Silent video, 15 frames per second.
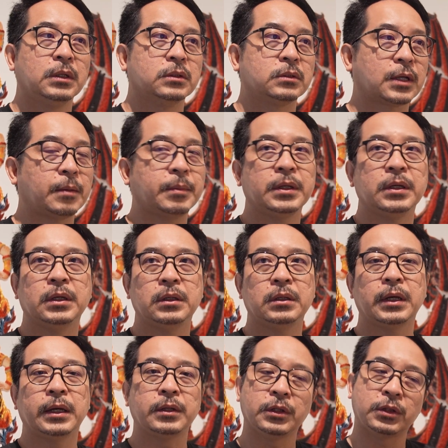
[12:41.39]
coming in
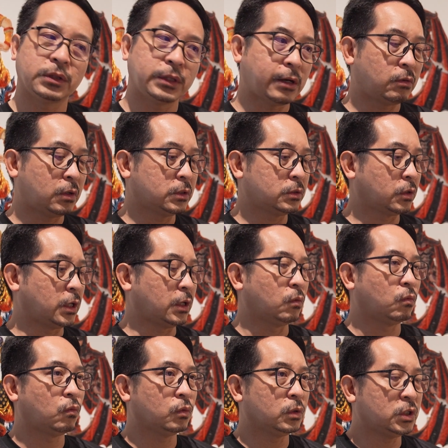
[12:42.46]
and he tell us, okay,
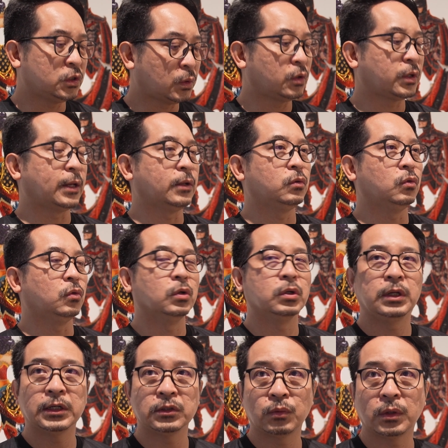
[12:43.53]
this is what you can do,
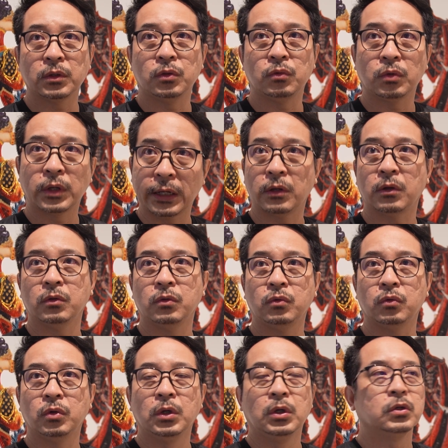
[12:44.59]
that's what you cannot
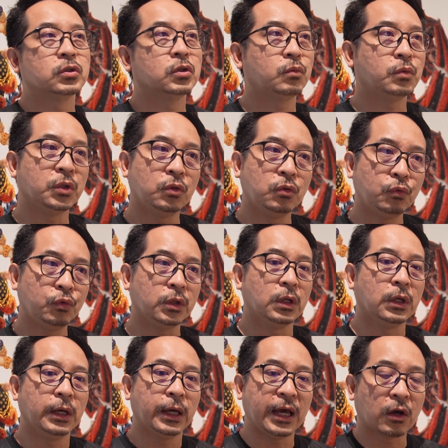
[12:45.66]
do. So we do it
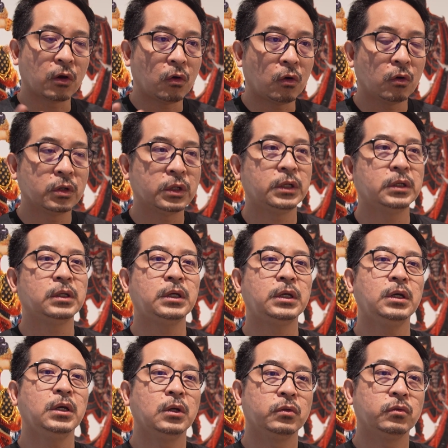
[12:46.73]

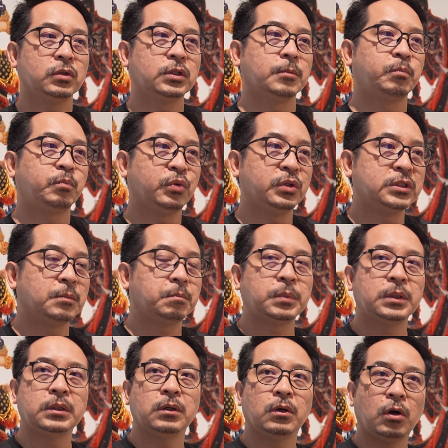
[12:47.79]
accordingly to the
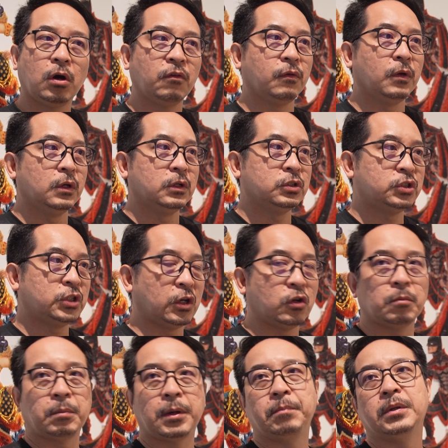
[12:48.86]
principle of
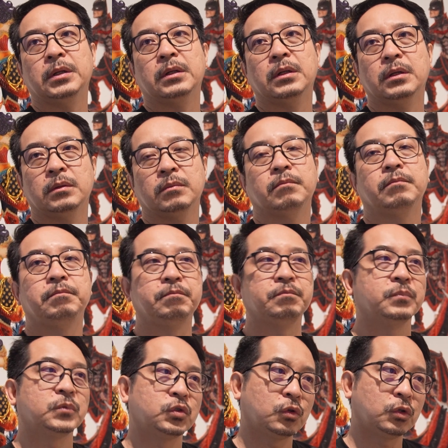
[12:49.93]
shadow puppet.
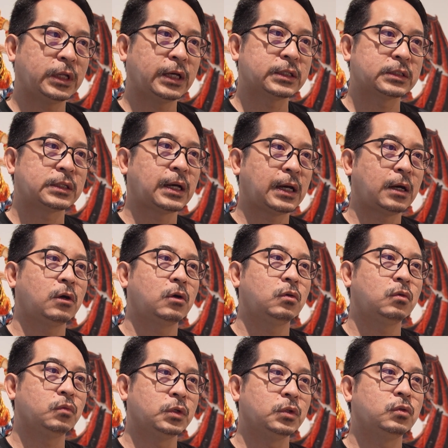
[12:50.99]
So that's
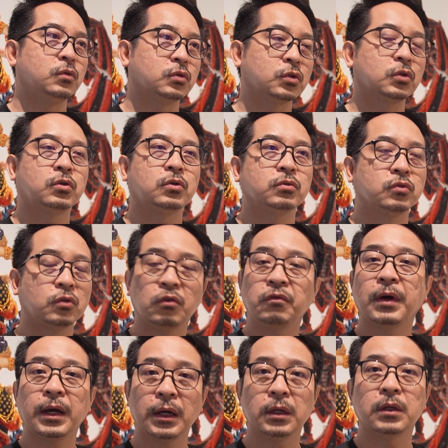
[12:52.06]
how to do. So
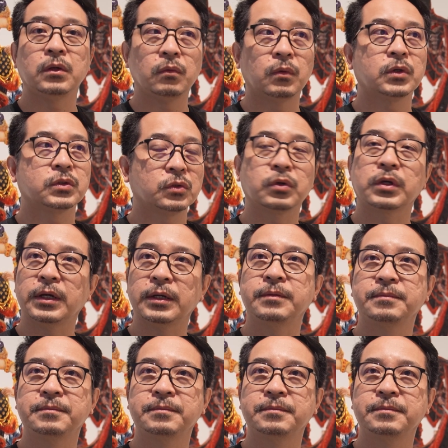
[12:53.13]
far it was okay.